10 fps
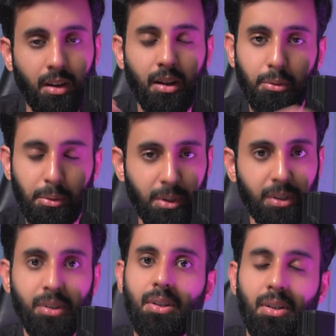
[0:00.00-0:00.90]
Hello
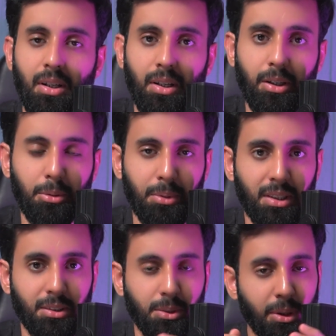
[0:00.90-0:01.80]
everyone, I hope you
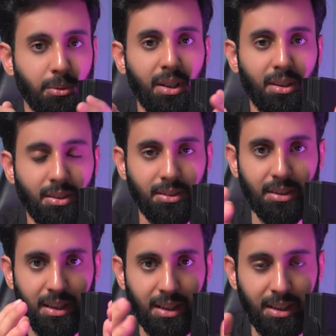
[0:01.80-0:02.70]
guys are doing well,
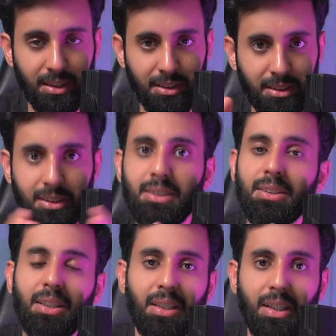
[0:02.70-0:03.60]
and this is
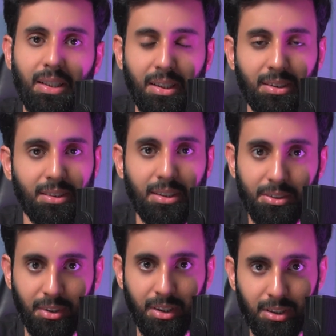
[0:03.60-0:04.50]
it, I guess, as
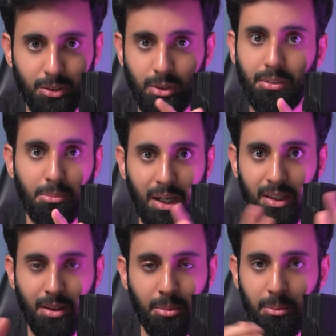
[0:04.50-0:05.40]
far as O-Level
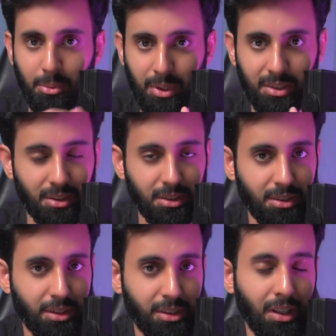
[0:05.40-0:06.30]
Math Paper 1 is
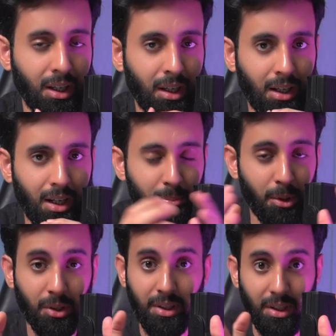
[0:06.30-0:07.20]
concerned. I'm
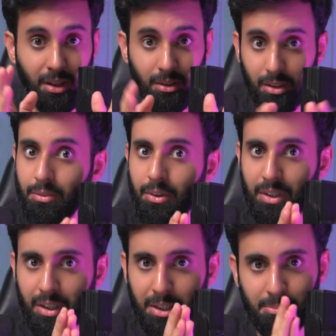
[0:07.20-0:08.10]
not going to take a lot of your
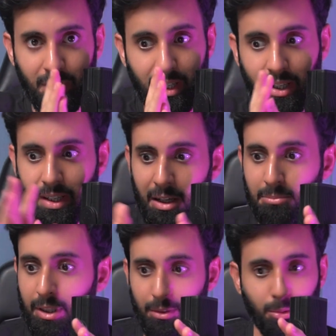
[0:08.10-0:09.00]
time. I have
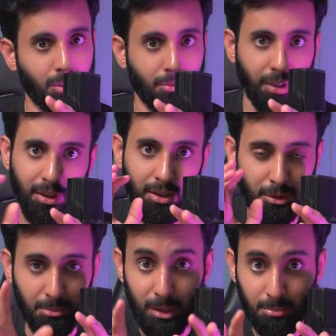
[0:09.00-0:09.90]
my notes over here,
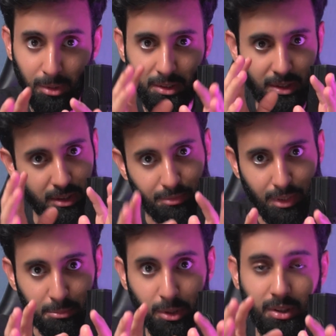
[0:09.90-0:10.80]
so my apologies if
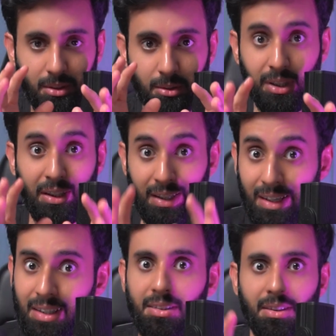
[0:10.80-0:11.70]
I'm not looking
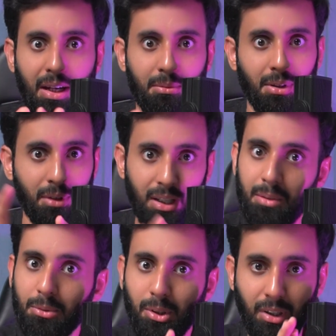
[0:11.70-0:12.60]
directly in the camera while
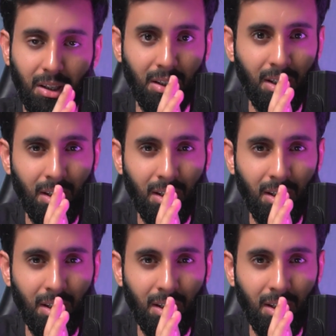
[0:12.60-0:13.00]
I'm talking.